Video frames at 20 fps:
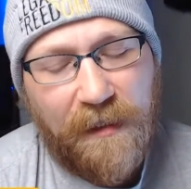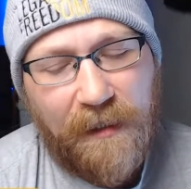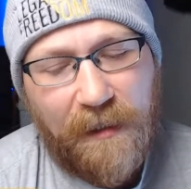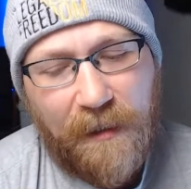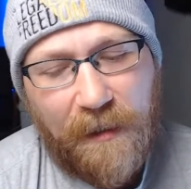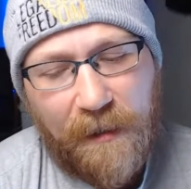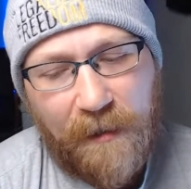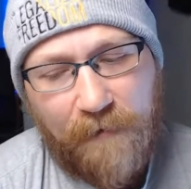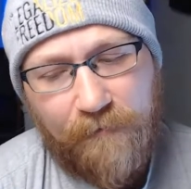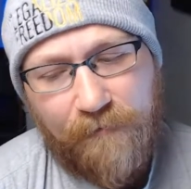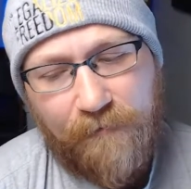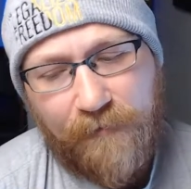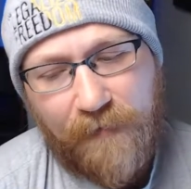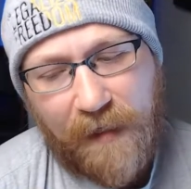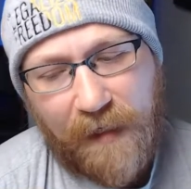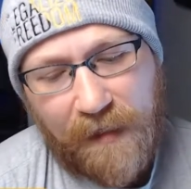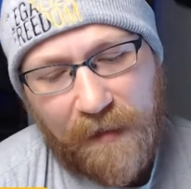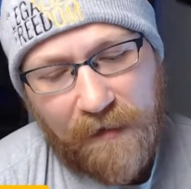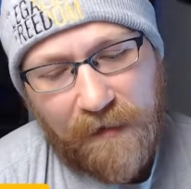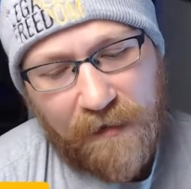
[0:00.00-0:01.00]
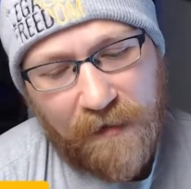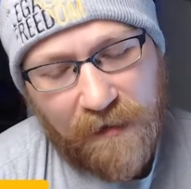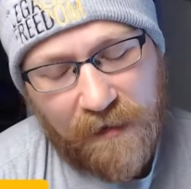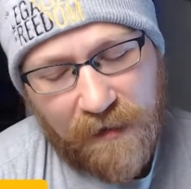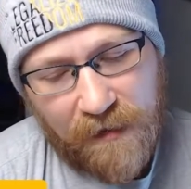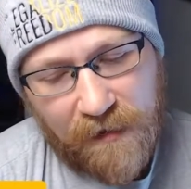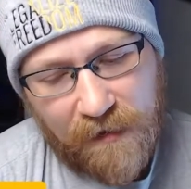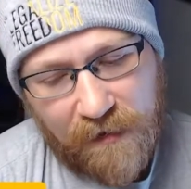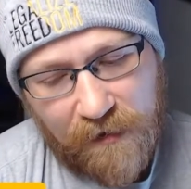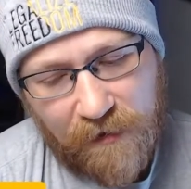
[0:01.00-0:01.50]
And
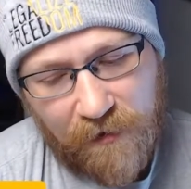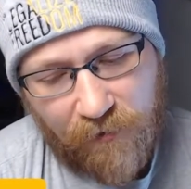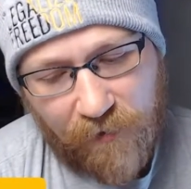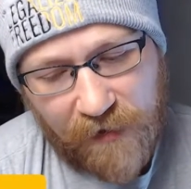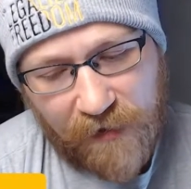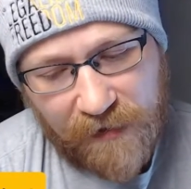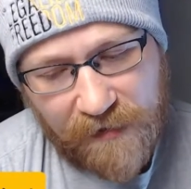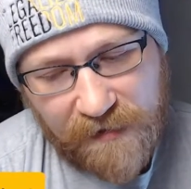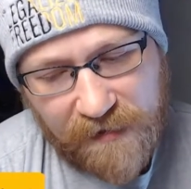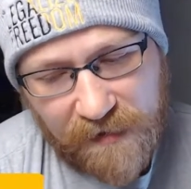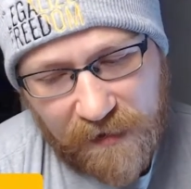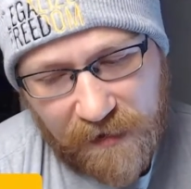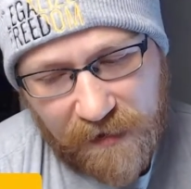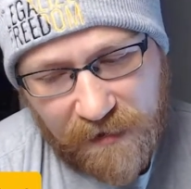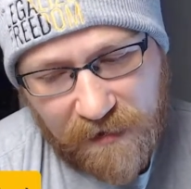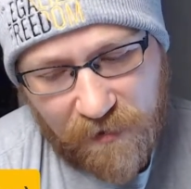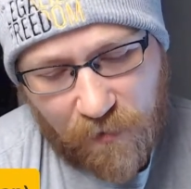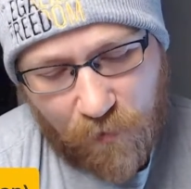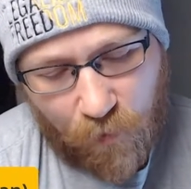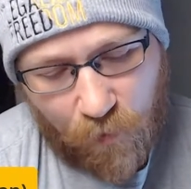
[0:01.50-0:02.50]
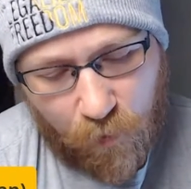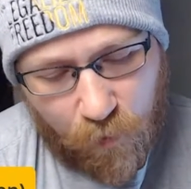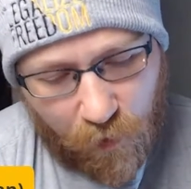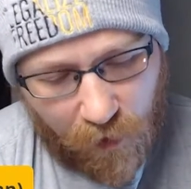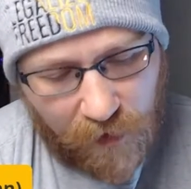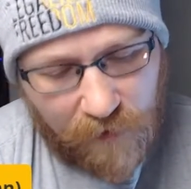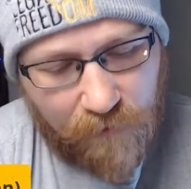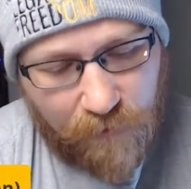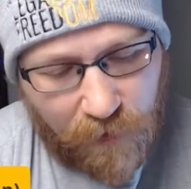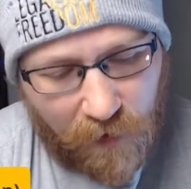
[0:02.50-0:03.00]
it's
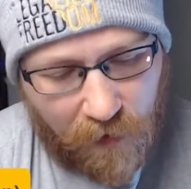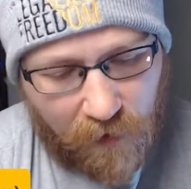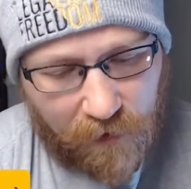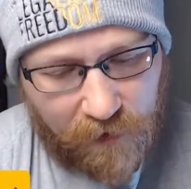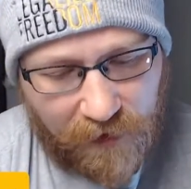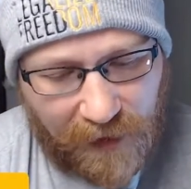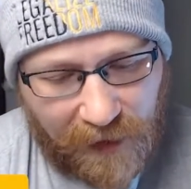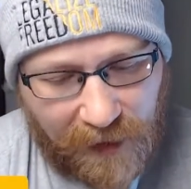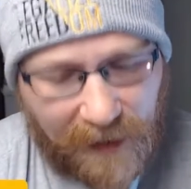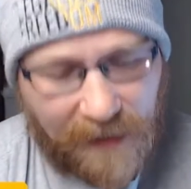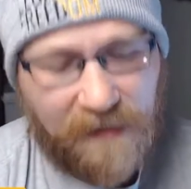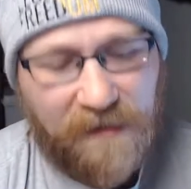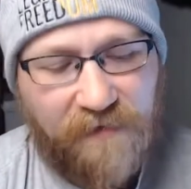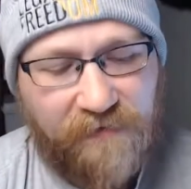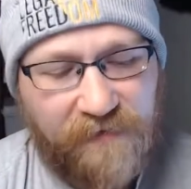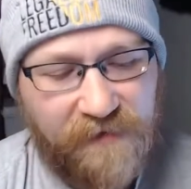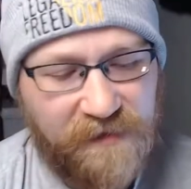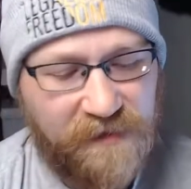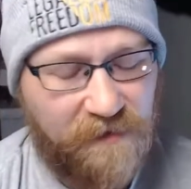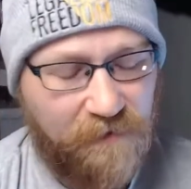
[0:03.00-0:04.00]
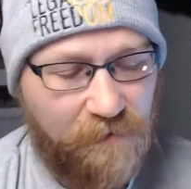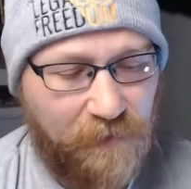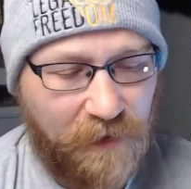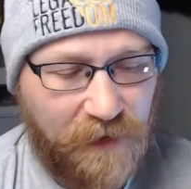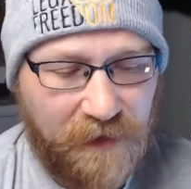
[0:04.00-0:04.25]
one part activism,